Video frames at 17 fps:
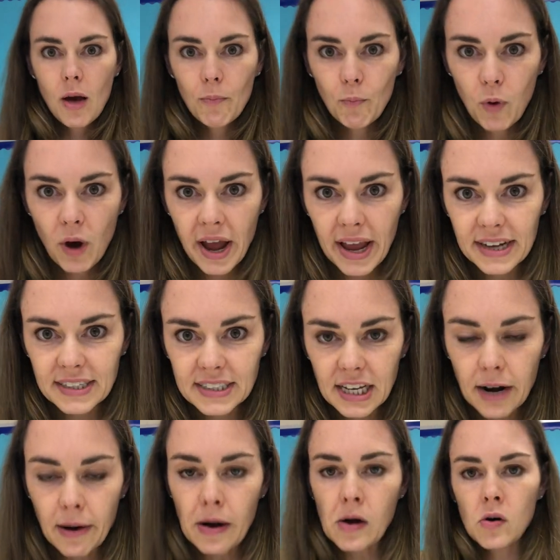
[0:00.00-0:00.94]
Buen
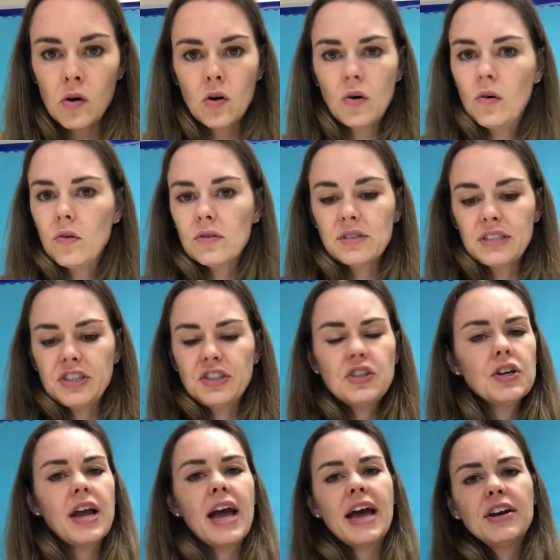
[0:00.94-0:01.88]
trabajo. Does
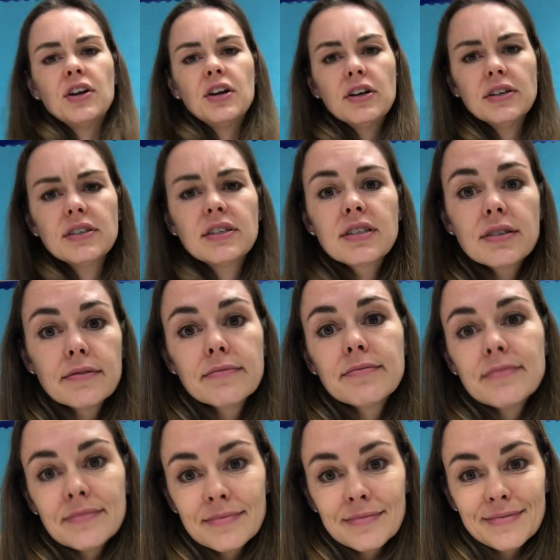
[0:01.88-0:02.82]
your head hurt?
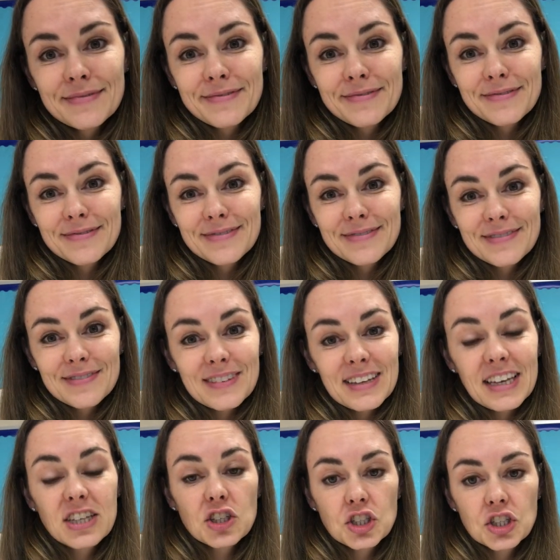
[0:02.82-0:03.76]

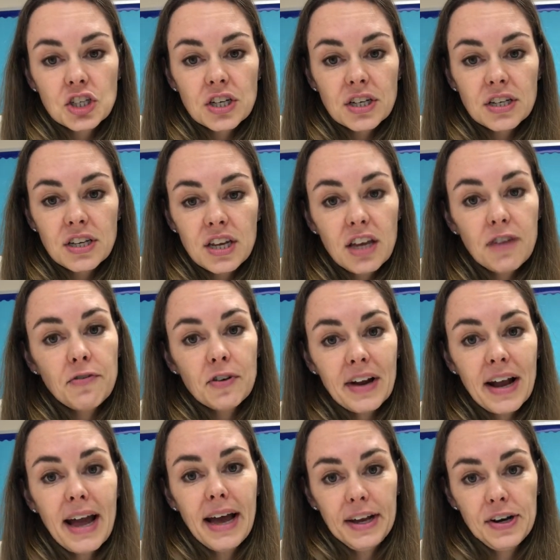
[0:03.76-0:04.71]
It should. If your
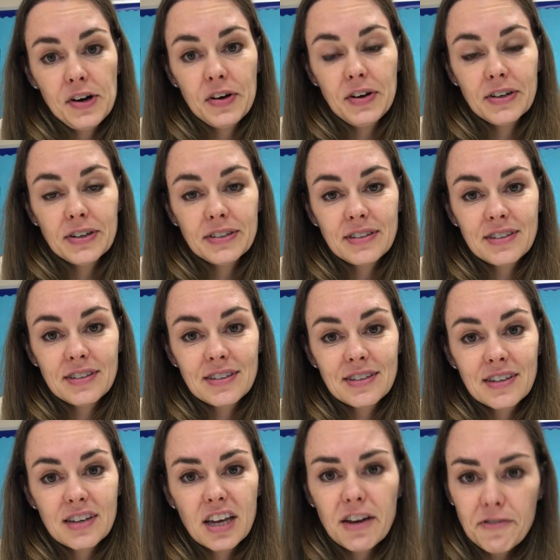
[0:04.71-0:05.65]
head hurts,
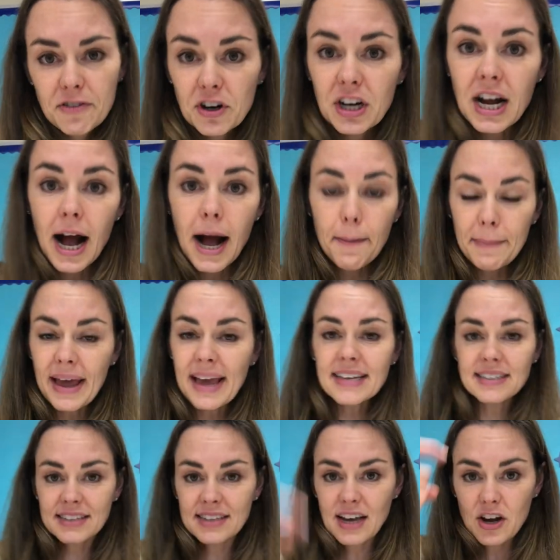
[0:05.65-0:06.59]
if your
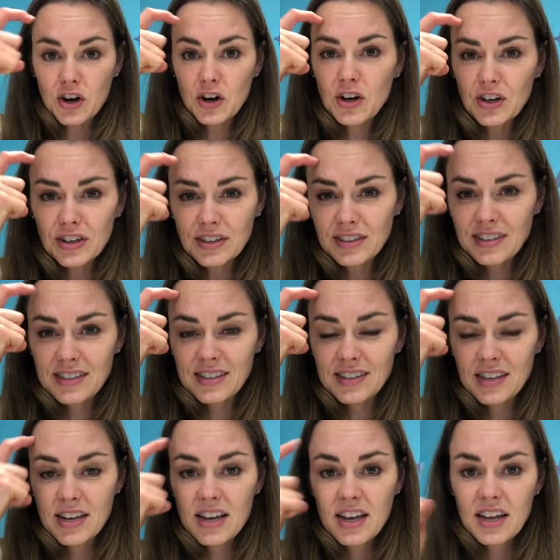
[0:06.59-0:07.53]
cabeza hurts,
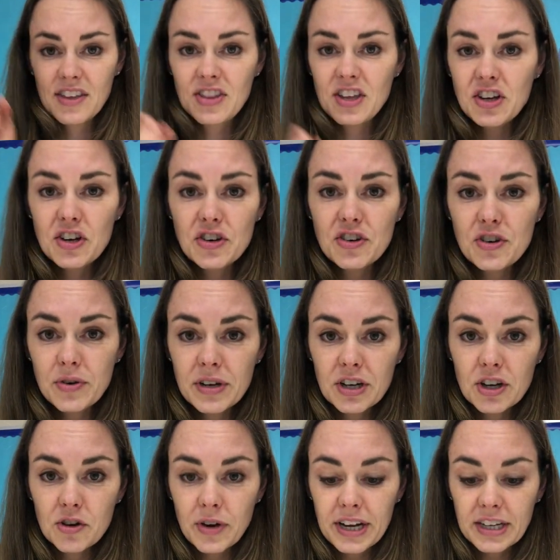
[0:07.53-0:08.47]
then you're doing a
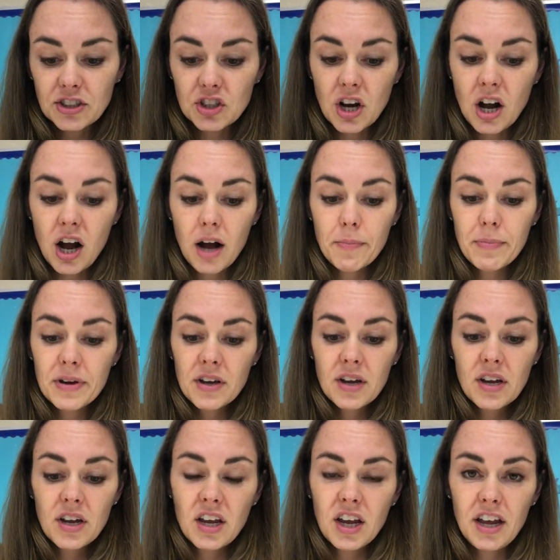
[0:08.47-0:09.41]
great job.
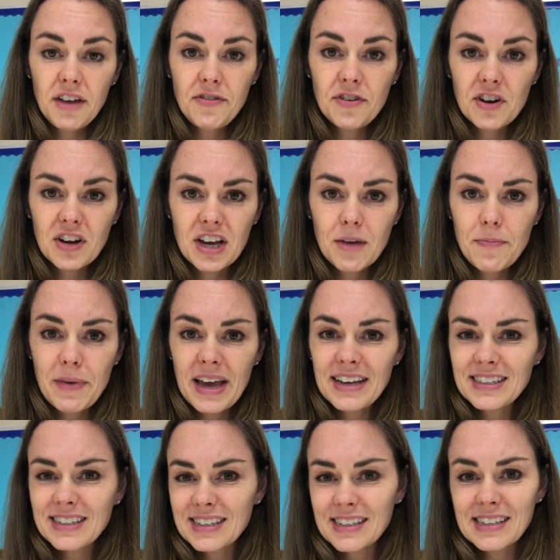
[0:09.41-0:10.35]
If your
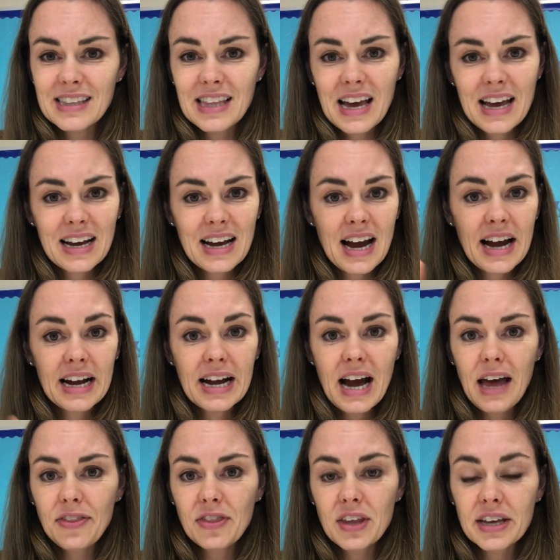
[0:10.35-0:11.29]
cabeza is like, I
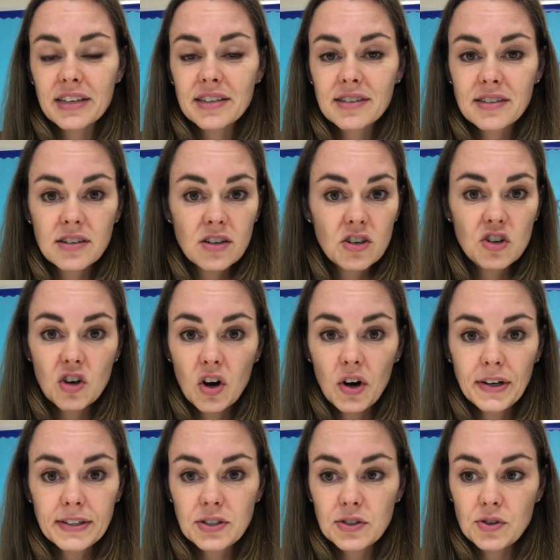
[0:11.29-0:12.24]
got this, you're
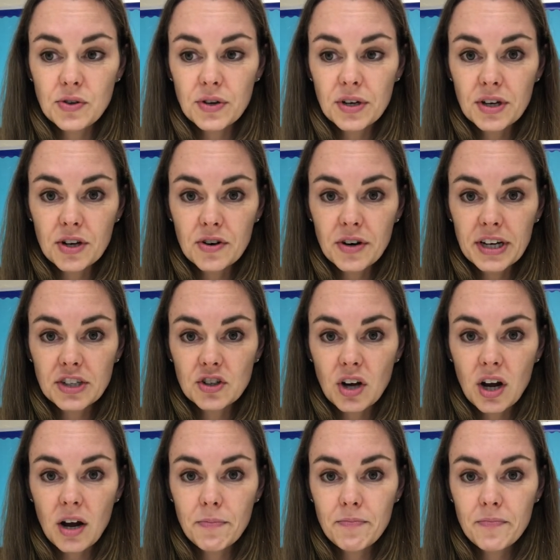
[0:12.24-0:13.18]
also doing a great
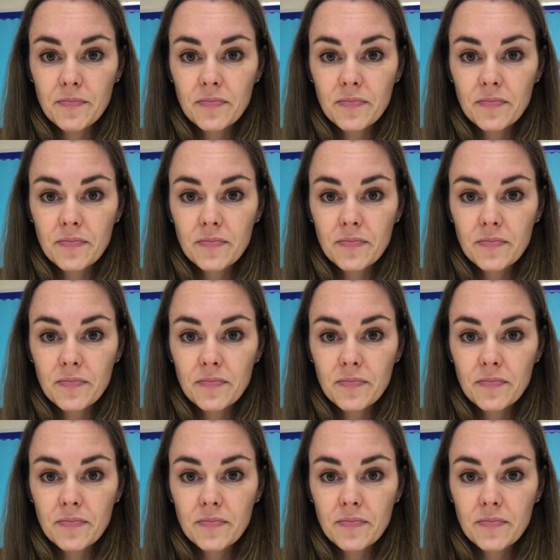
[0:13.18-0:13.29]
job.